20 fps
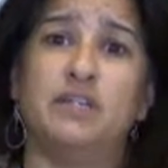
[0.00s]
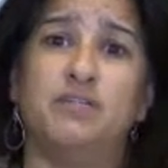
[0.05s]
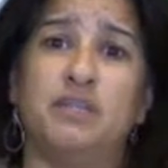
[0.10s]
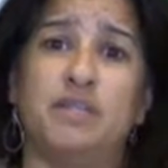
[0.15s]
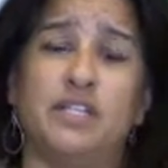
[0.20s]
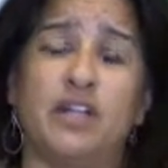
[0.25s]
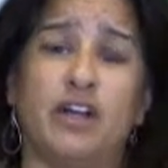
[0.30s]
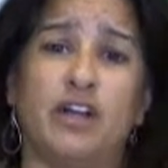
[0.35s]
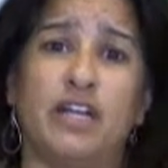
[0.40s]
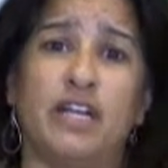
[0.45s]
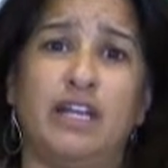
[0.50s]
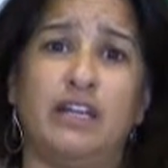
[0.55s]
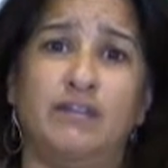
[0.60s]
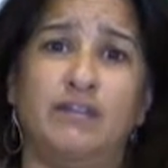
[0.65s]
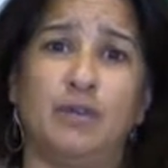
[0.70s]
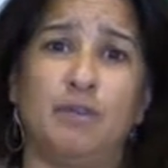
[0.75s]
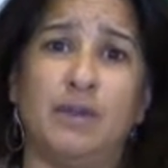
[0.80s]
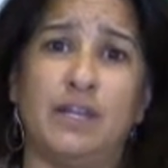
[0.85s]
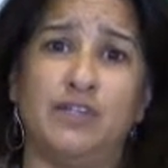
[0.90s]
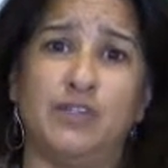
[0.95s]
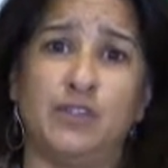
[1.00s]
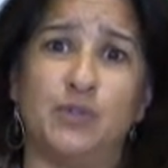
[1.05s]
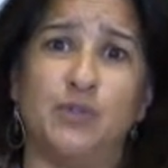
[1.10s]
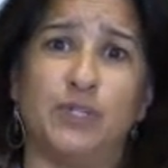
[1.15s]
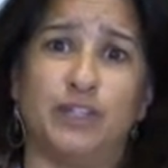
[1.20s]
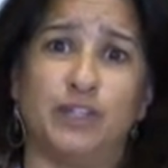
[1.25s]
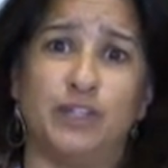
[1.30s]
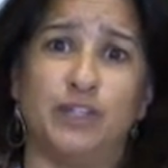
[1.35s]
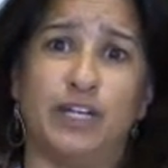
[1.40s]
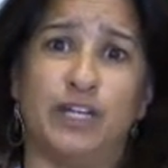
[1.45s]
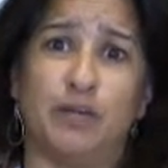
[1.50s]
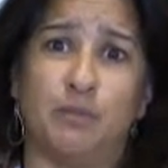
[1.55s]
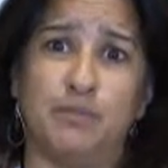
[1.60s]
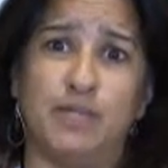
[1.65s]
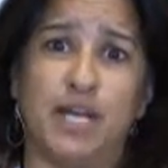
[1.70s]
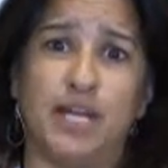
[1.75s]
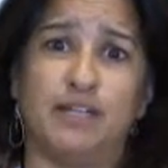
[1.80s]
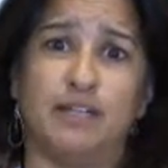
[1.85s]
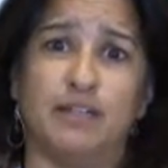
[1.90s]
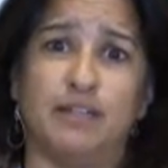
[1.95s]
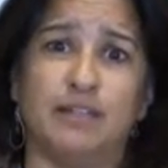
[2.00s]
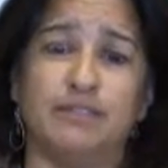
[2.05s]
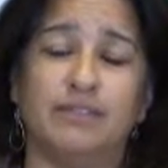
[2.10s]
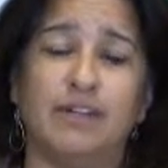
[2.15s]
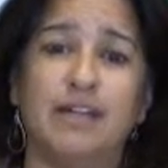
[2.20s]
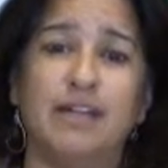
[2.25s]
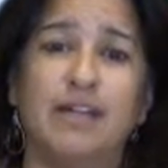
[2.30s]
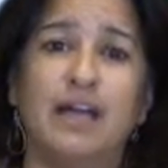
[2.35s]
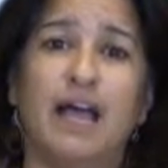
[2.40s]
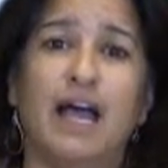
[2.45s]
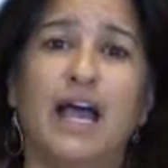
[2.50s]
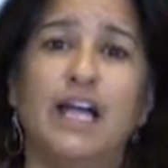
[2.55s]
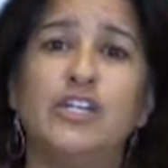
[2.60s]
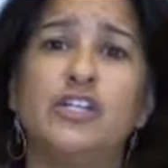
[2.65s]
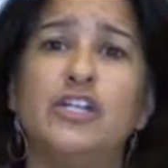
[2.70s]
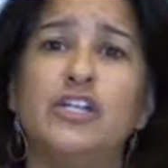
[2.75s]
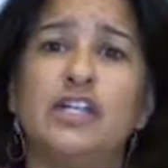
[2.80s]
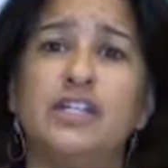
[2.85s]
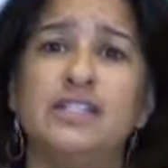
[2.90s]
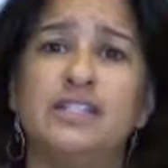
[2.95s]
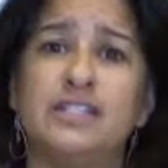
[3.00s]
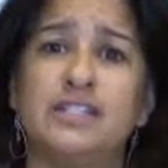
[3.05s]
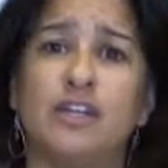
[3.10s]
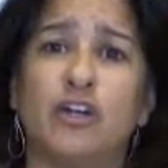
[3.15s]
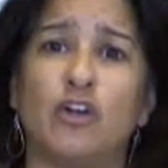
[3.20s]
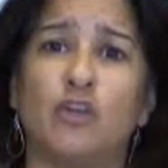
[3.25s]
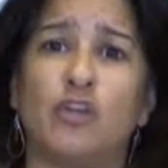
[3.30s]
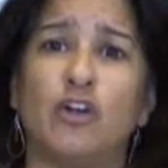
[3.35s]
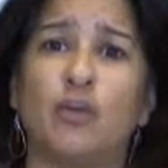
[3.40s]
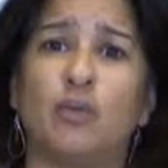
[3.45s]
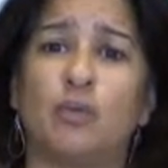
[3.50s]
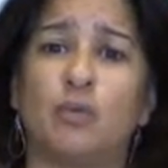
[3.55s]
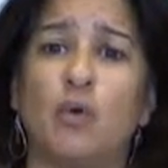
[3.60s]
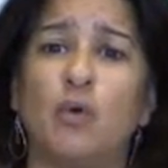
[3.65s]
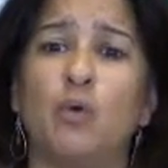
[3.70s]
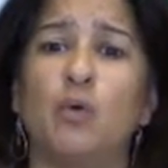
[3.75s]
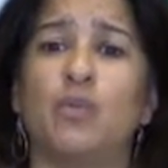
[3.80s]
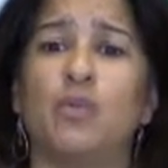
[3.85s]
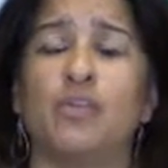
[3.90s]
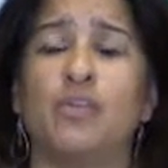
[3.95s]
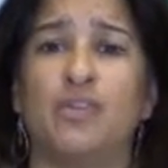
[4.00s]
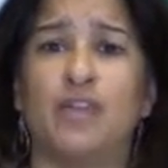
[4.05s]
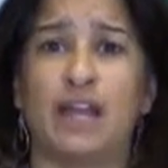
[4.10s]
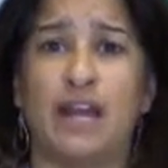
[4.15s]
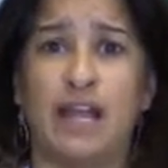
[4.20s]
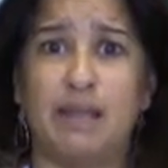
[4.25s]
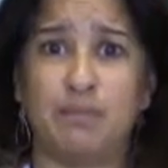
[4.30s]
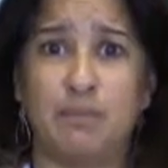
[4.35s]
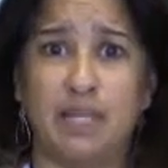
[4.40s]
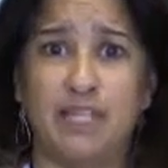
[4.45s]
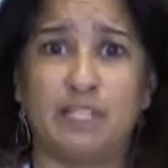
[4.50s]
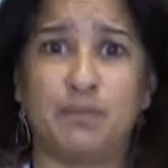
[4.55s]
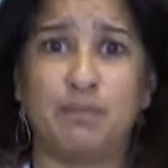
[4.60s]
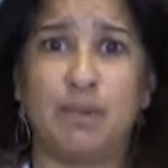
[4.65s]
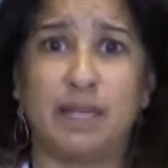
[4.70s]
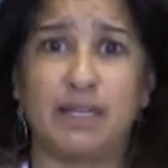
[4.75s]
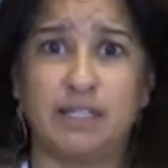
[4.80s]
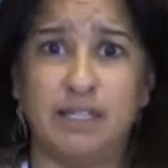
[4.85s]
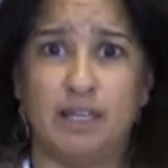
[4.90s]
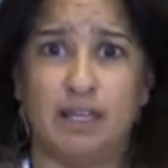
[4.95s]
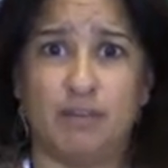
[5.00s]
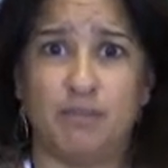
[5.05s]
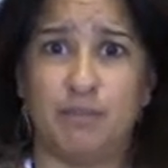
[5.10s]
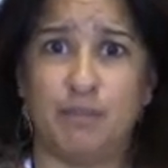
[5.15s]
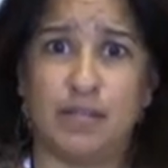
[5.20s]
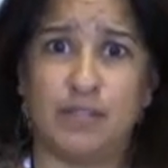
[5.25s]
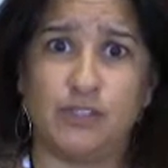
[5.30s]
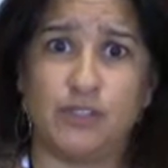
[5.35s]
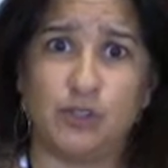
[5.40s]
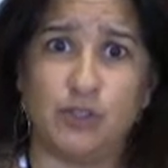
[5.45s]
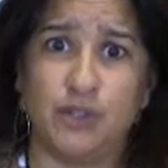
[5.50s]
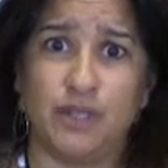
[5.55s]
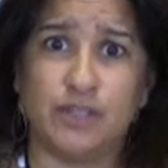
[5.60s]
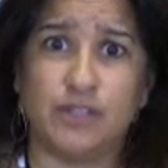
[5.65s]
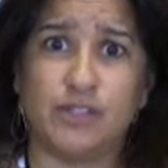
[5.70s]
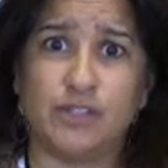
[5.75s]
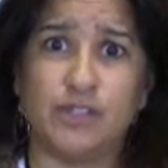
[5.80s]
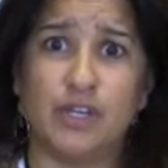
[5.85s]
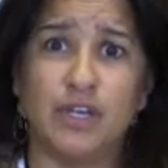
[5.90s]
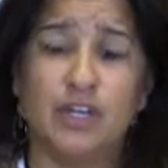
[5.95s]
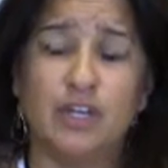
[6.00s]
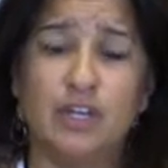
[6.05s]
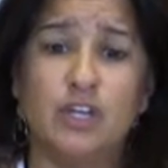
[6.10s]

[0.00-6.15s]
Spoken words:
to be targeting for my student learning objective, I should consider the growth that I'm expecting of my students.